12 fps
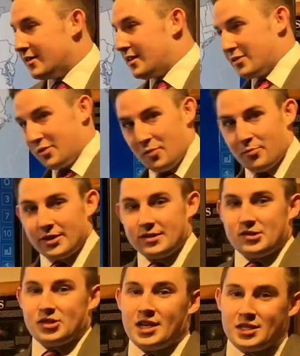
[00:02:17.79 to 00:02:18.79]
so it brings
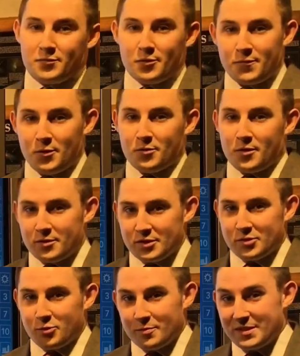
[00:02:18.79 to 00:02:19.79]
the chance for a few
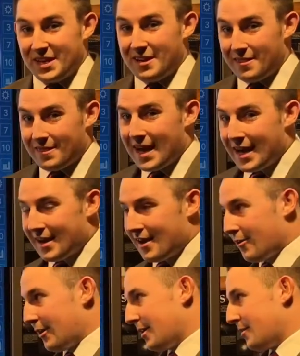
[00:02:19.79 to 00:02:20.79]
thunderstorms in that
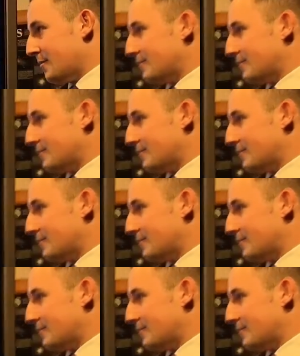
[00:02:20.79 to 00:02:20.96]
area.